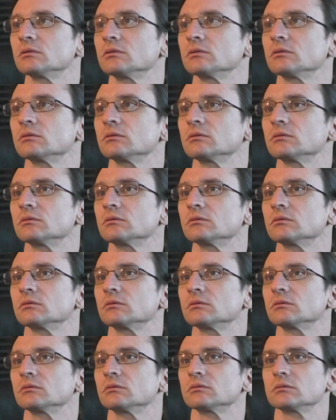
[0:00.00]

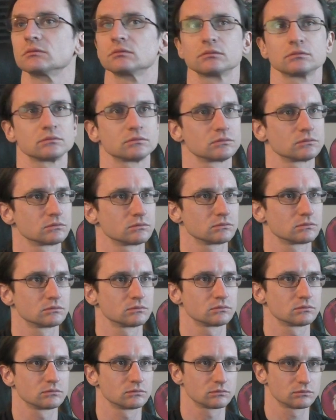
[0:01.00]

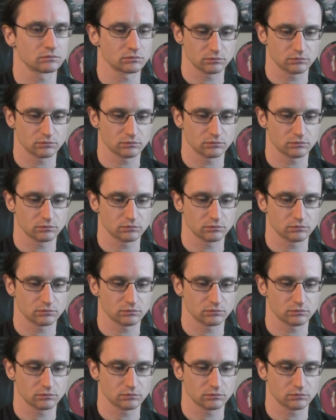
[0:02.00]
(silence)